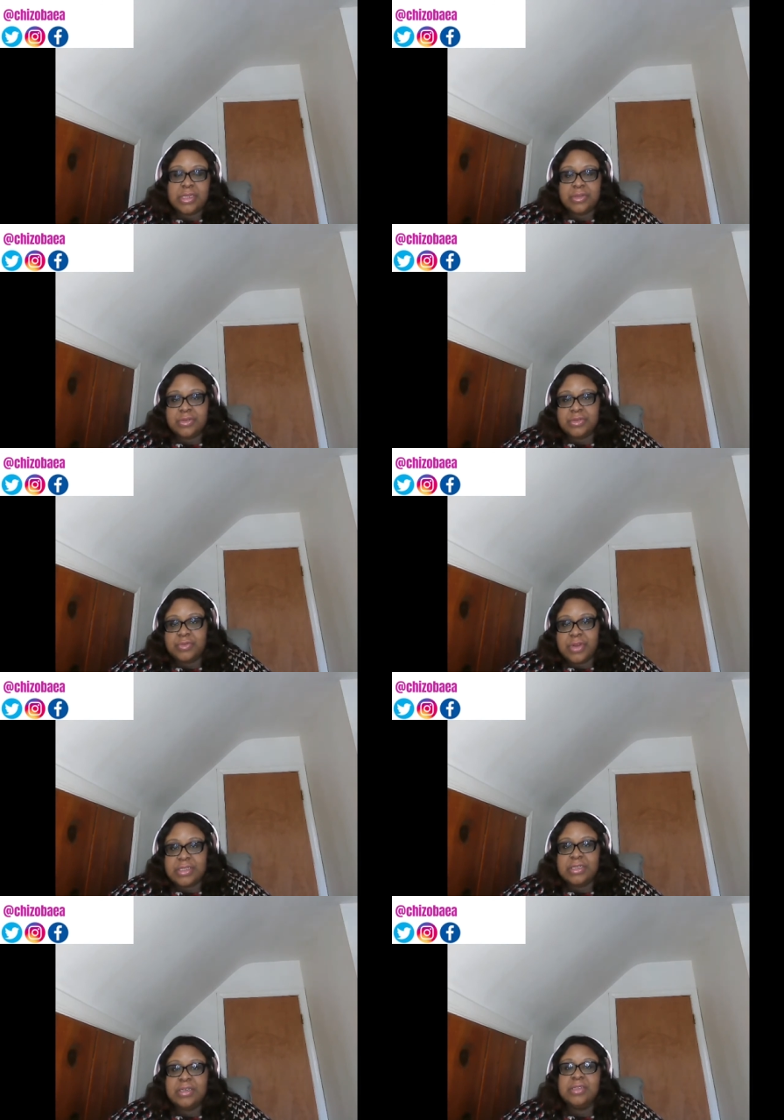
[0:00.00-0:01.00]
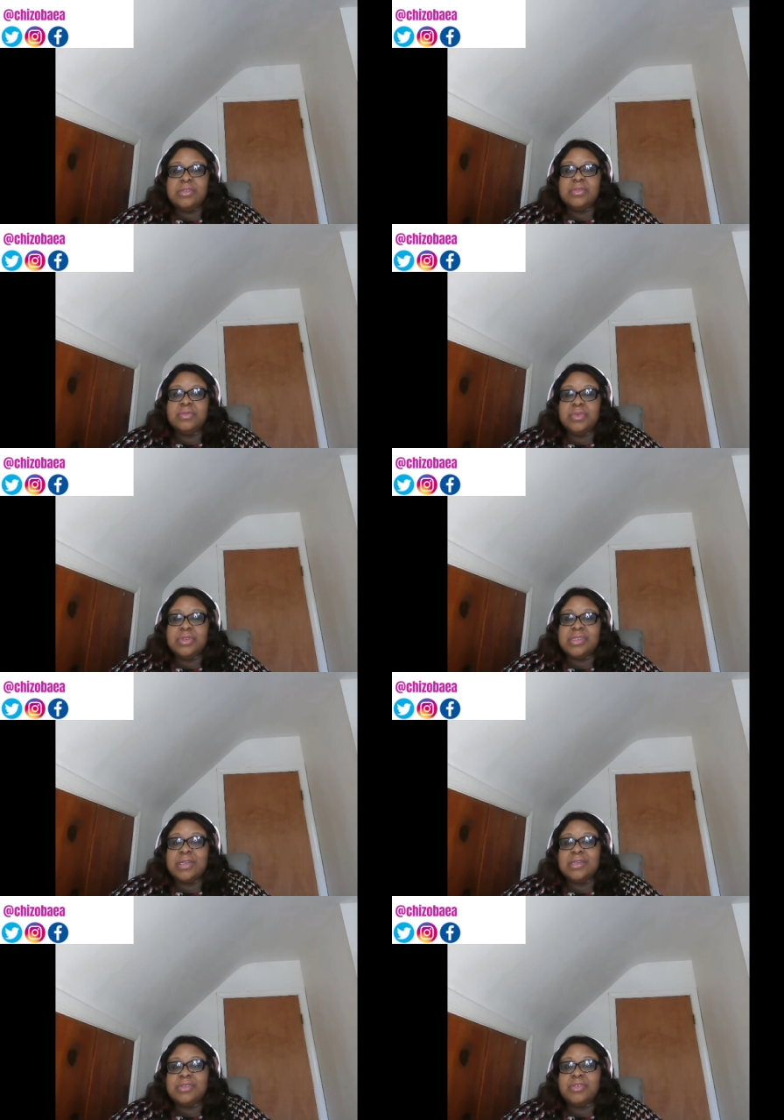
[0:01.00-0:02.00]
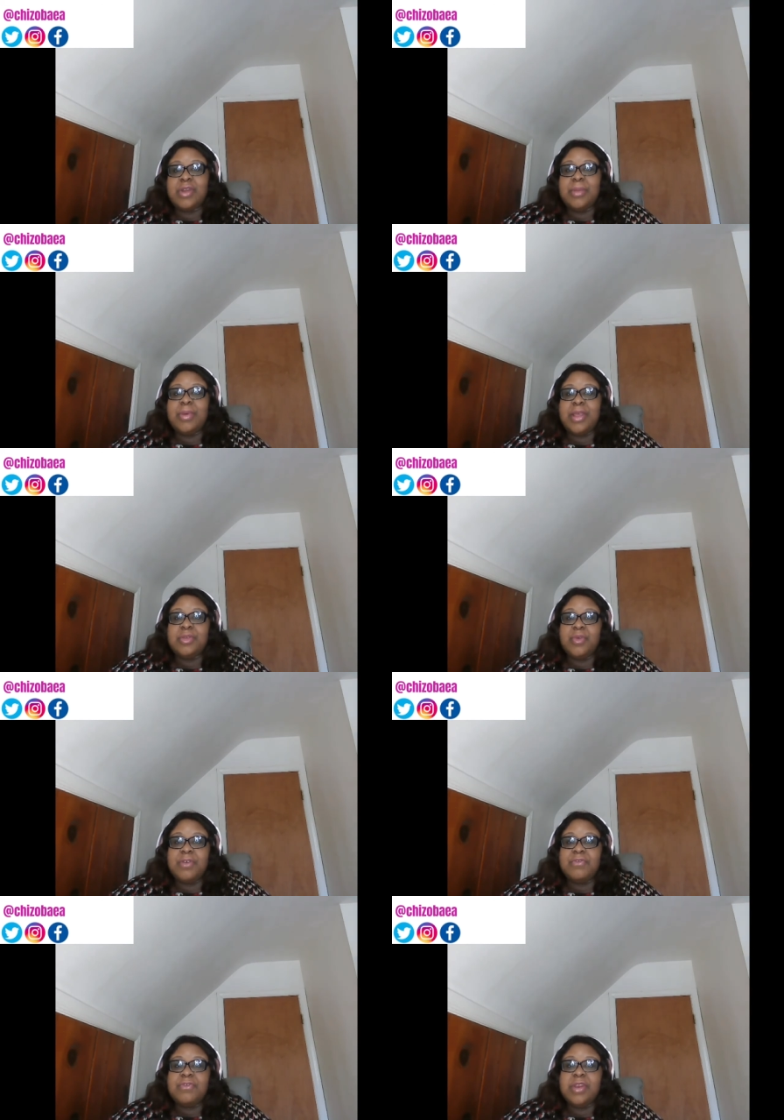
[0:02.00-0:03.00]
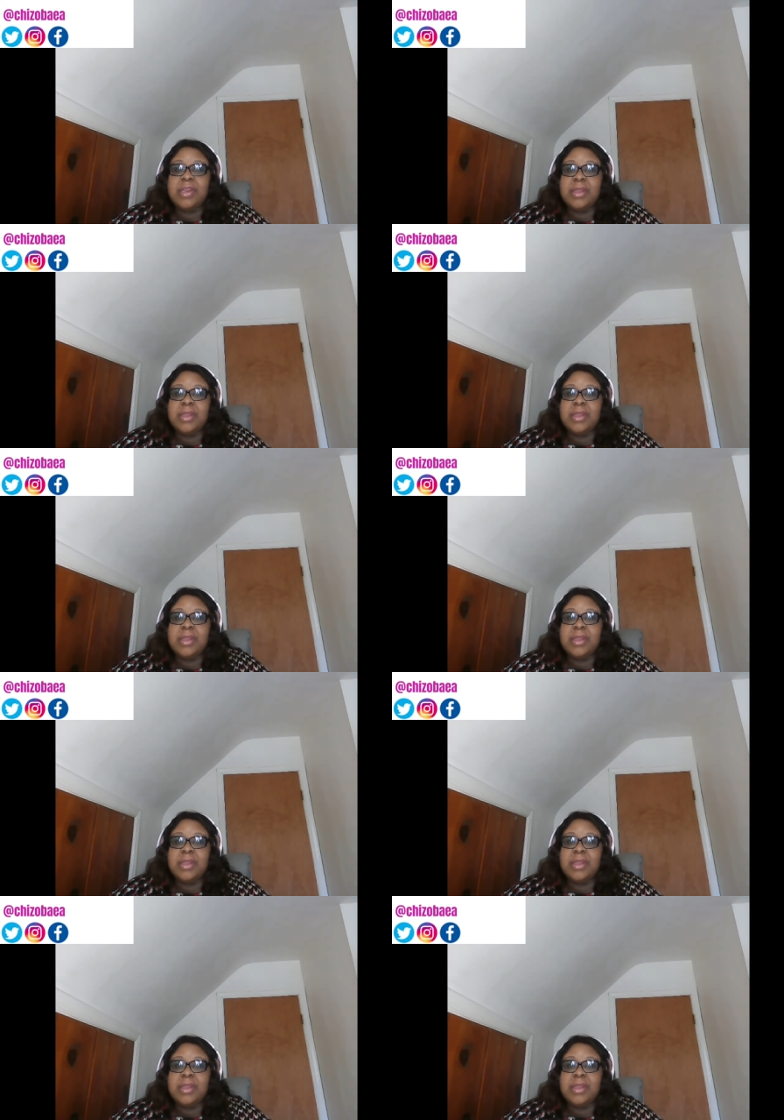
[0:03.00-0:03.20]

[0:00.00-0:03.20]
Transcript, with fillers: and you're to write out a list of words that describe how you are feeling